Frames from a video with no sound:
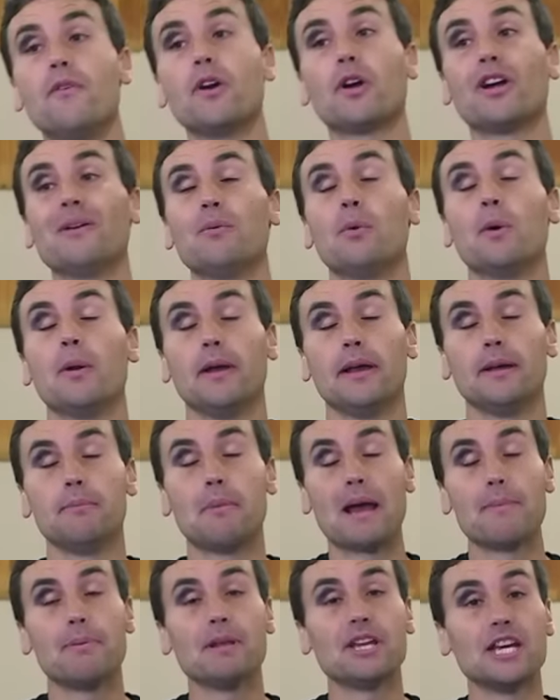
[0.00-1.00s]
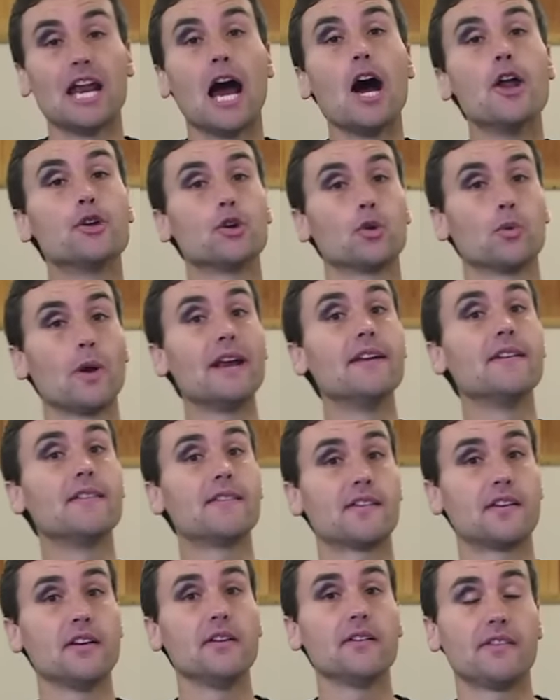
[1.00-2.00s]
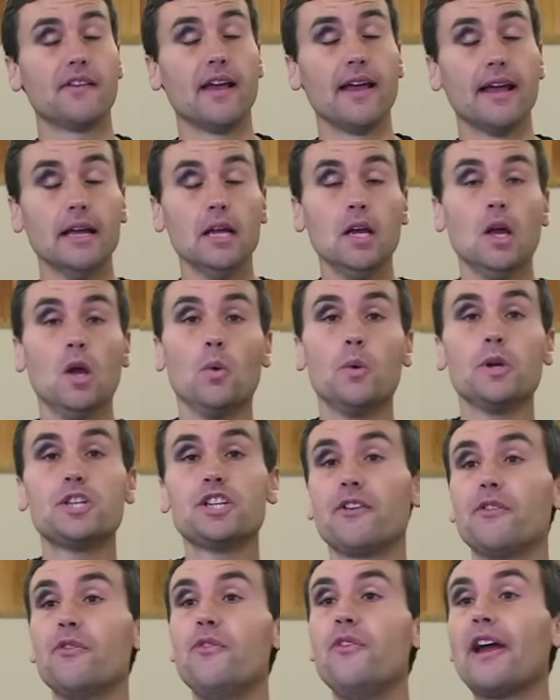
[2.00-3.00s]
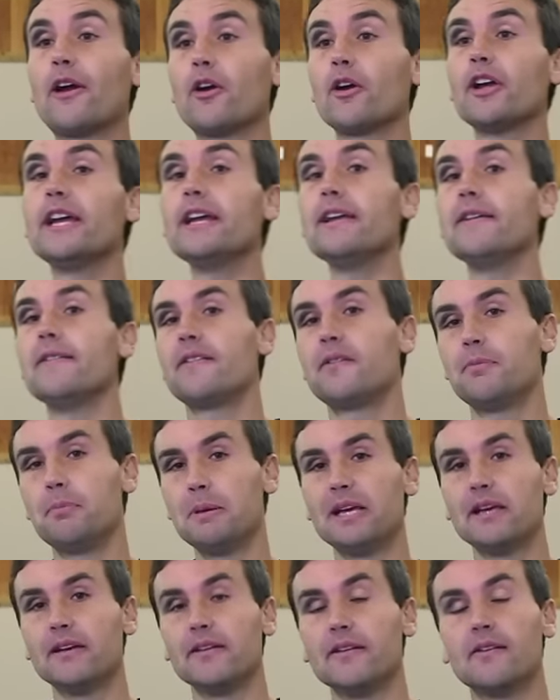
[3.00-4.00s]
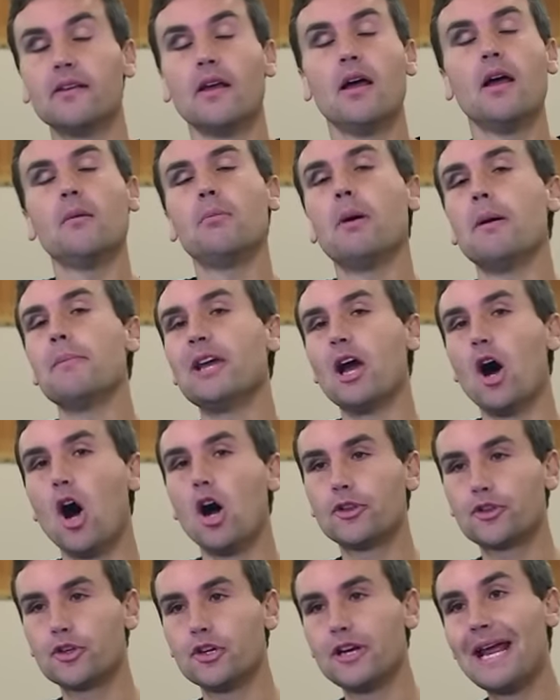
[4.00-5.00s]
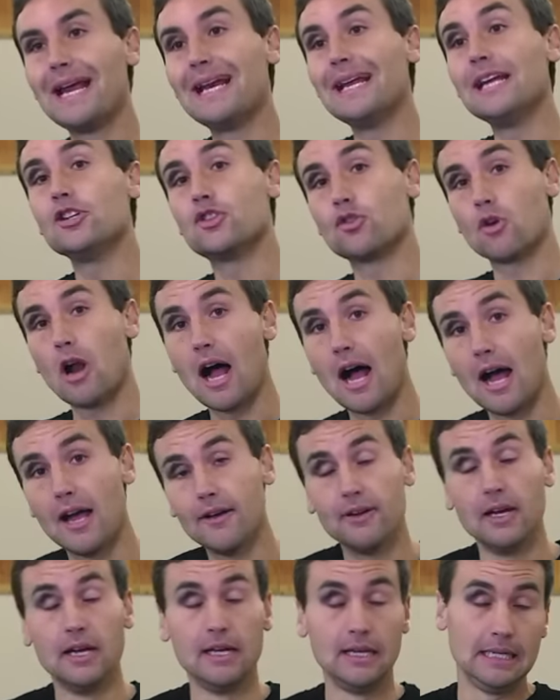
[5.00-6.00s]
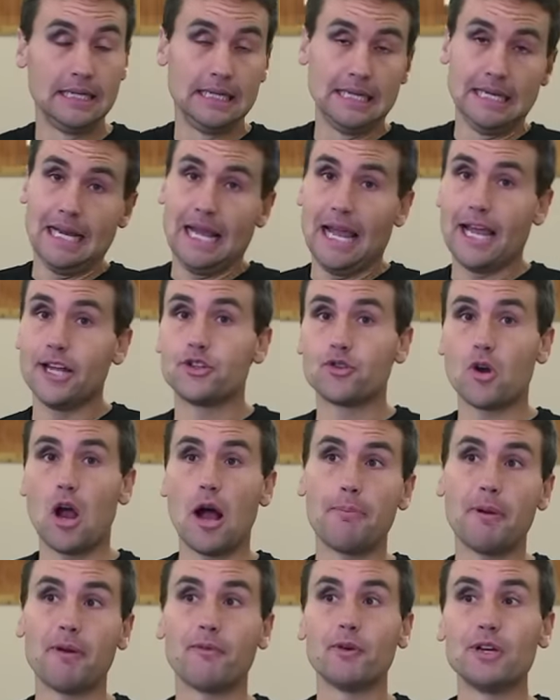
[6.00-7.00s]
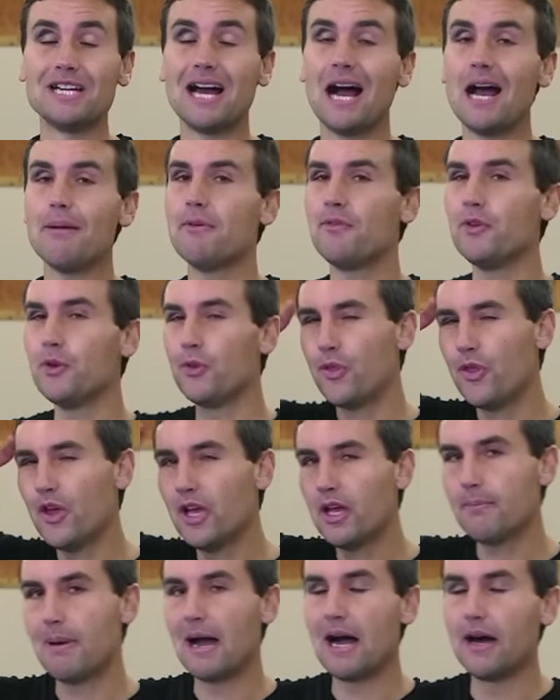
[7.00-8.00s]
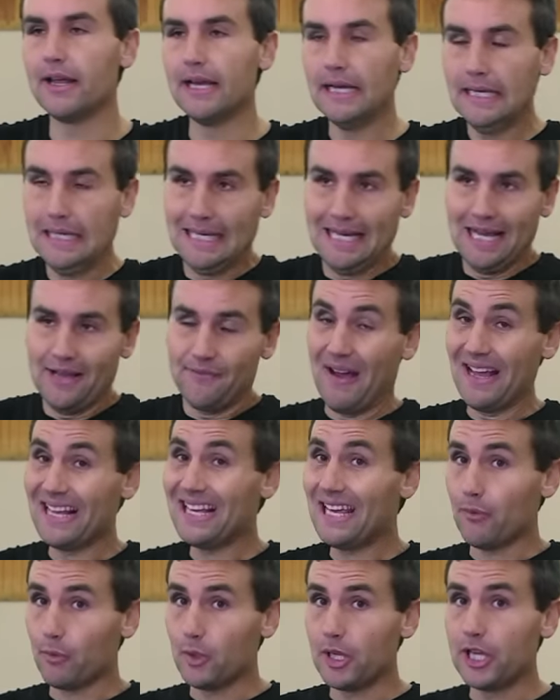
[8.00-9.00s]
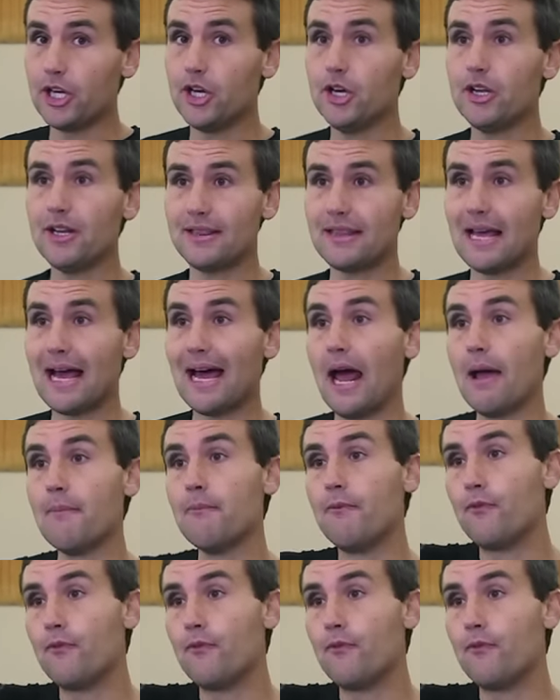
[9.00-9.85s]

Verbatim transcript: very, in my opinion, underrated skill set, which is varying speeds. By me alternating drive and drop every time, if you think about it, if I can get really good at that, I'm